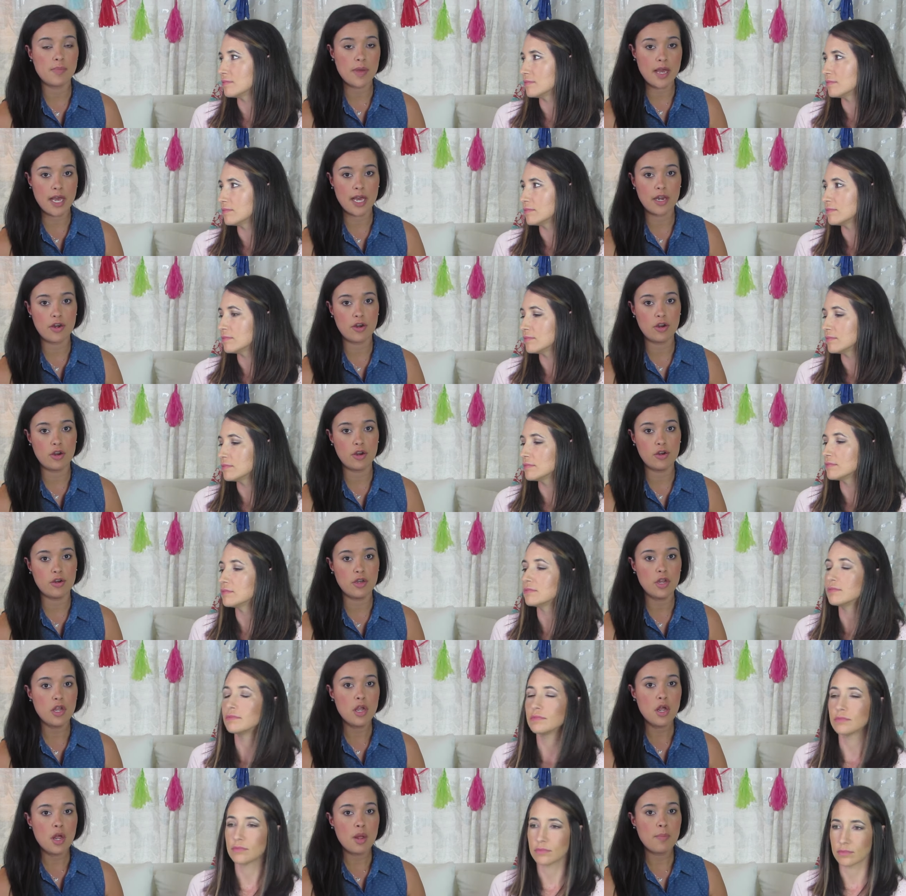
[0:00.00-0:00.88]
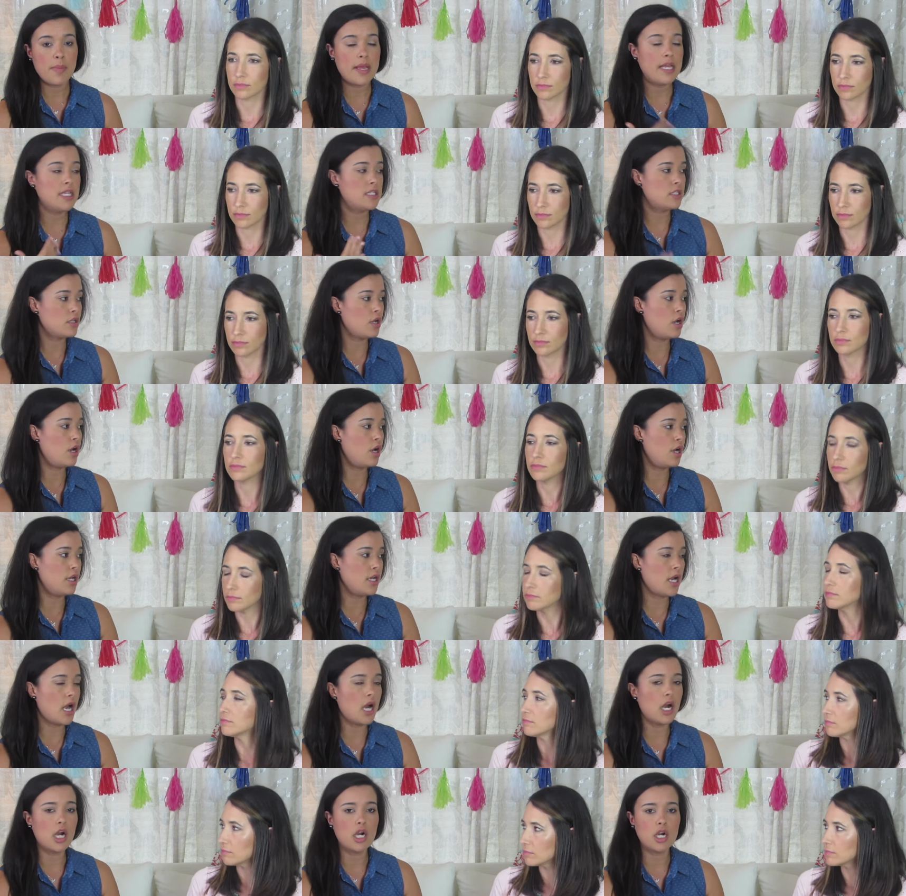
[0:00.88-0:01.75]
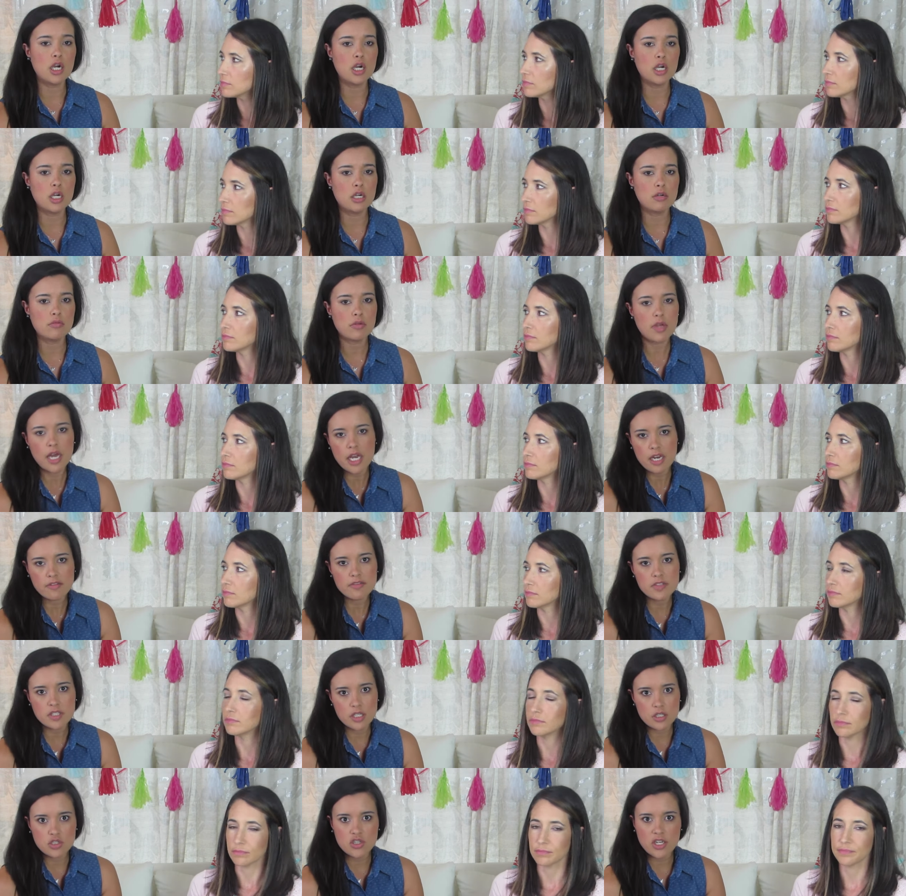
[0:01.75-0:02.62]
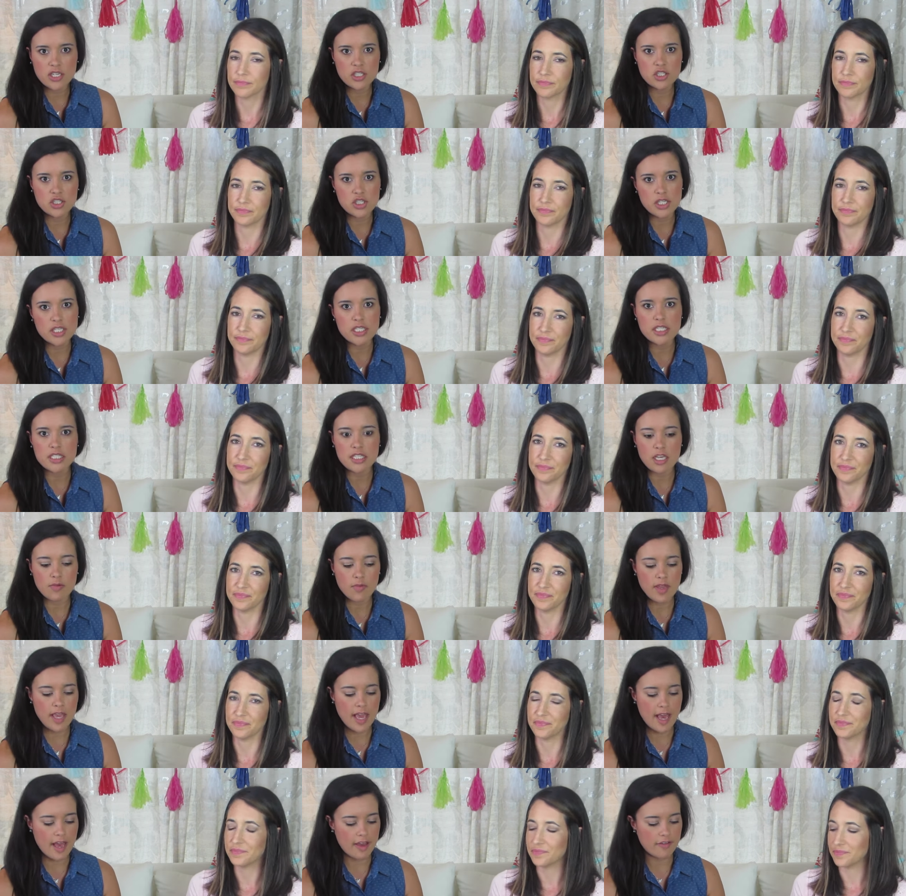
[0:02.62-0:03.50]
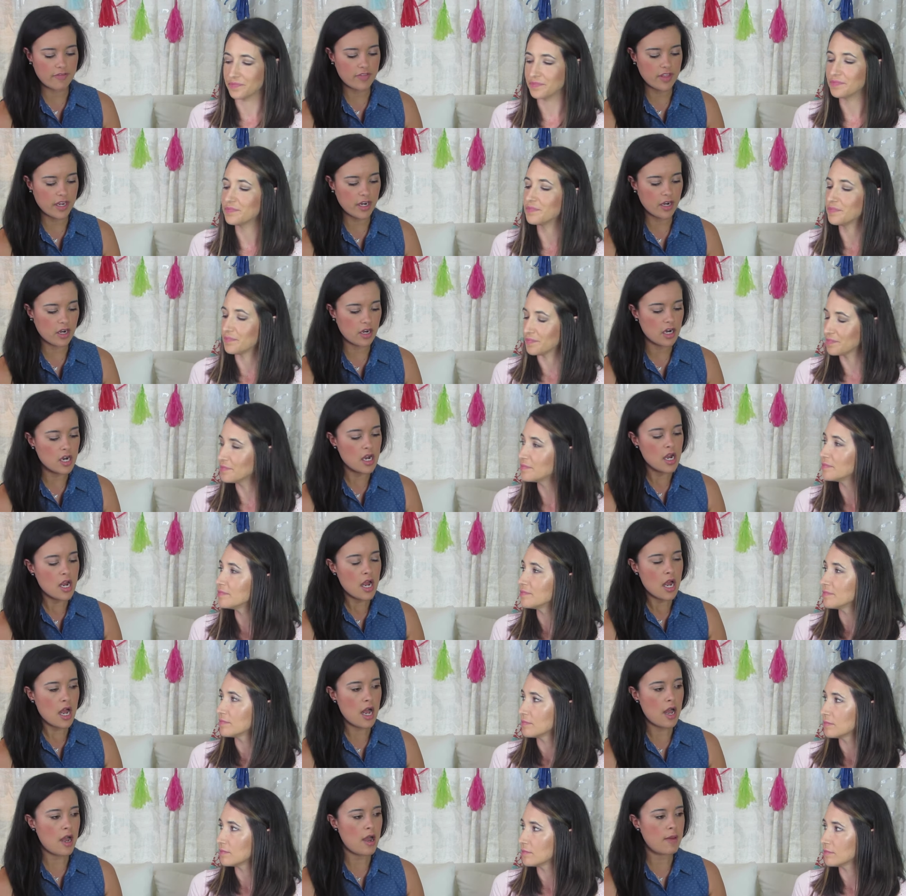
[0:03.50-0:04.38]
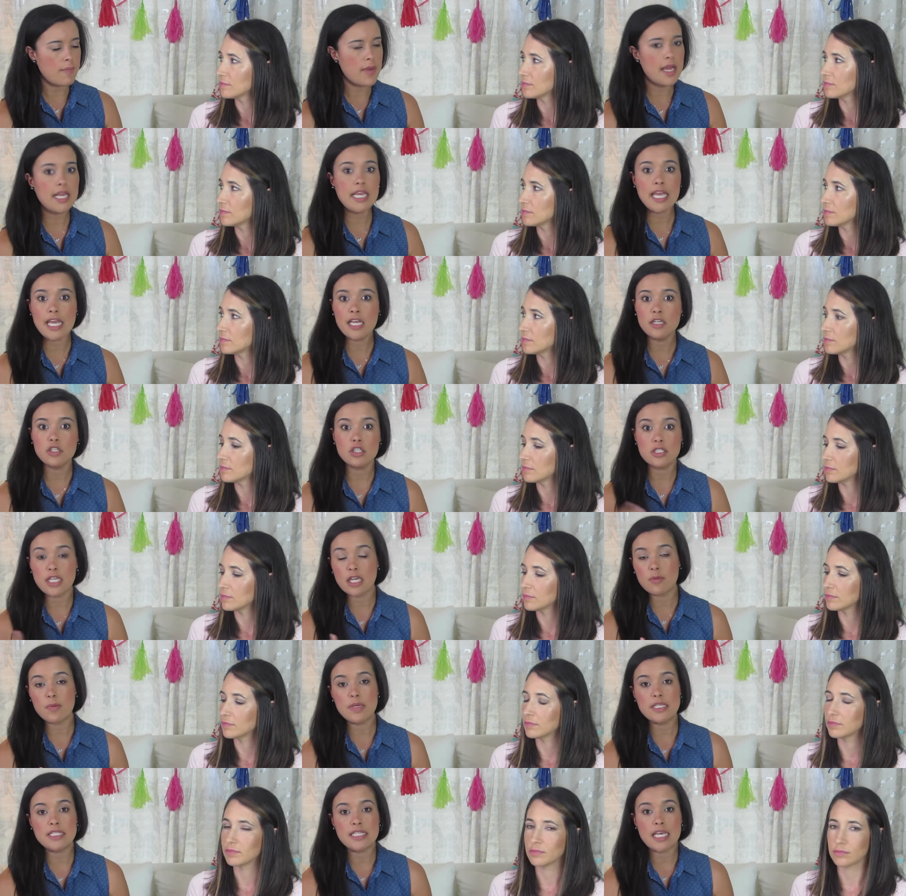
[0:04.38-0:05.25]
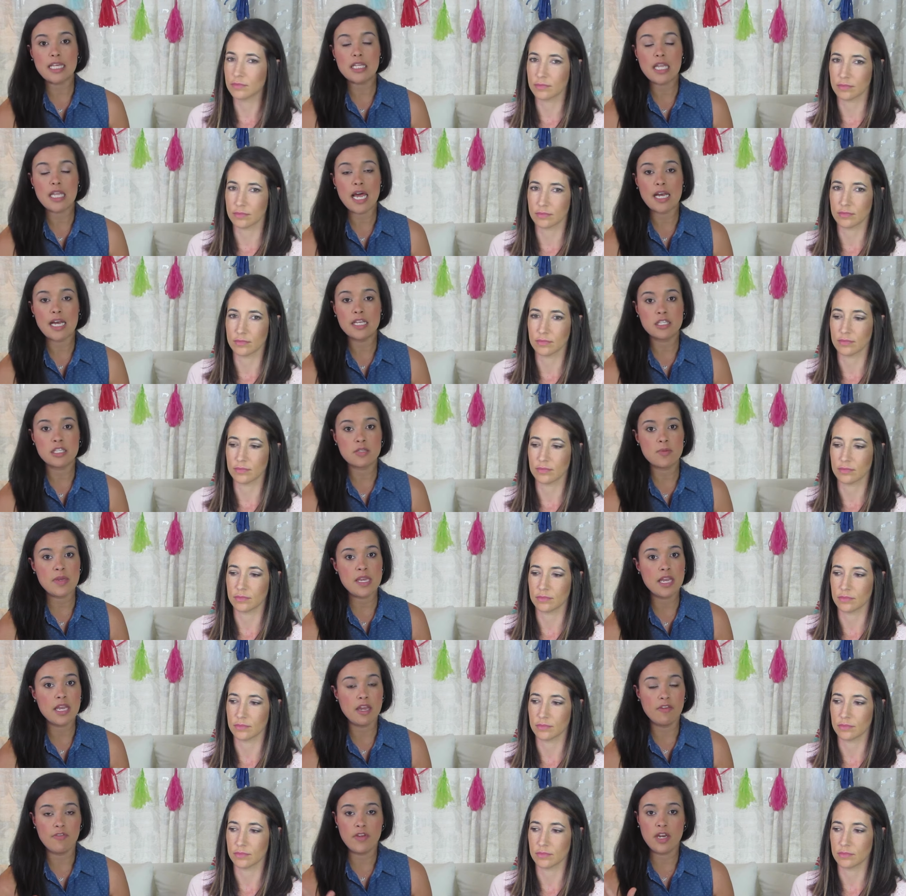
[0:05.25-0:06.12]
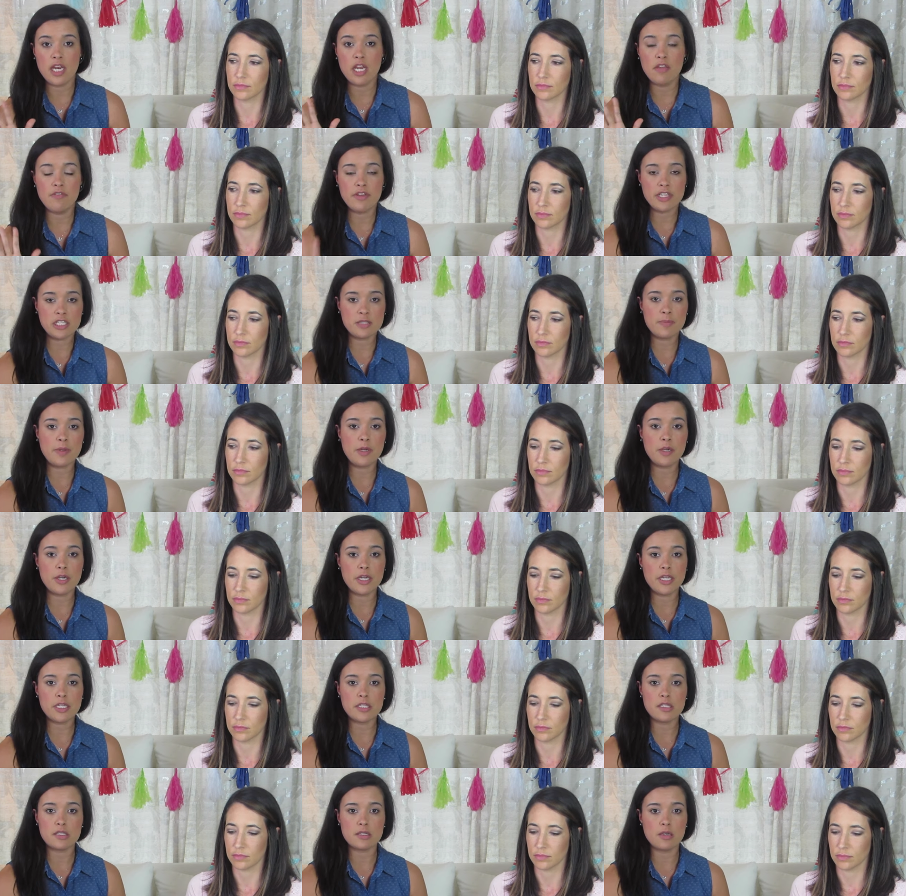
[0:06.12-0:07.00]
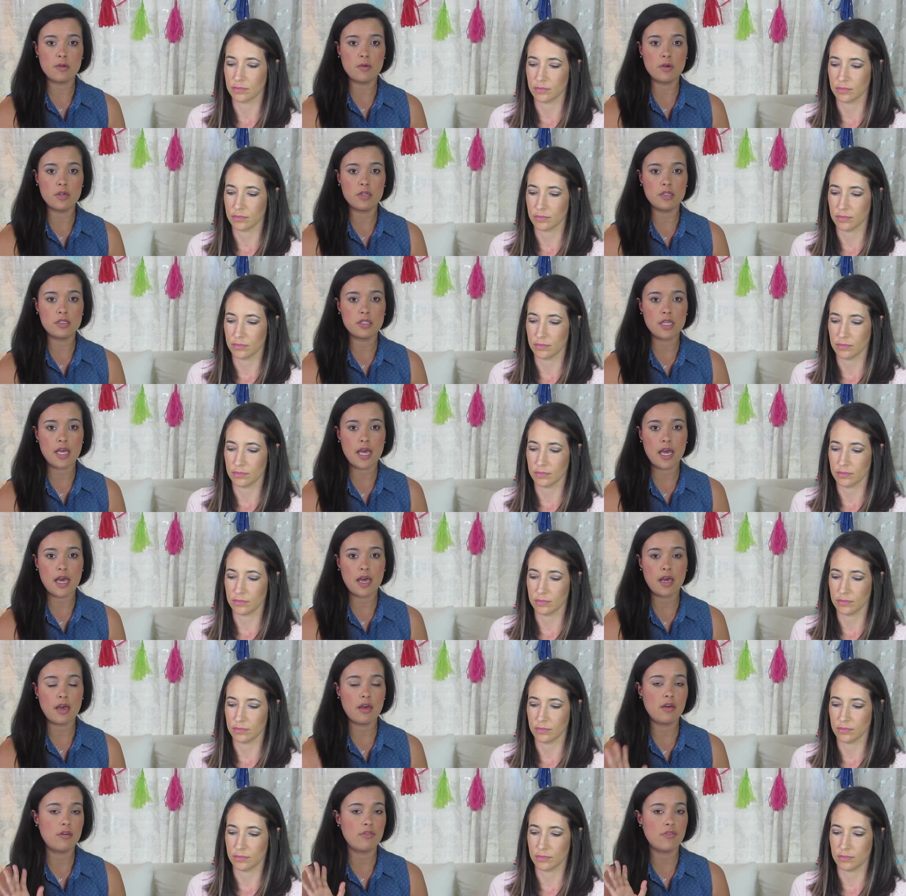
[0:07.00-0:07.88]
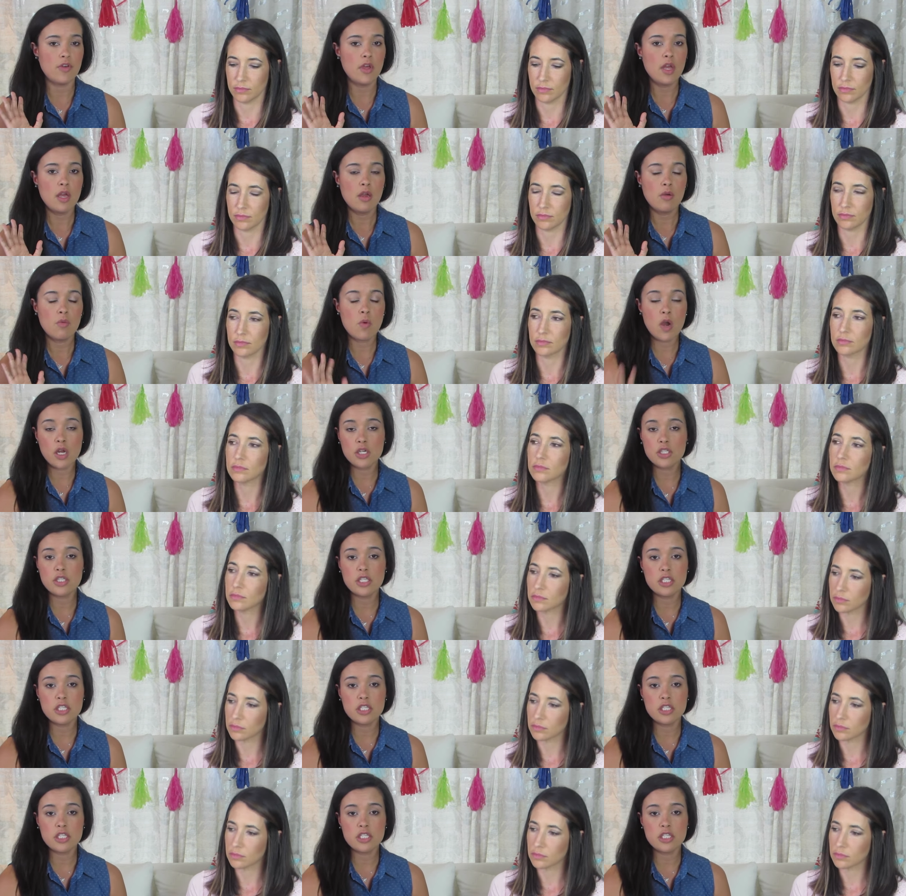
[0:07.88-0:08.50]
Speaker 1: a pattern based on our kind of suggestions mm-hmm. that we have there. Again, just like we said last week, if any of experienced sewers have watched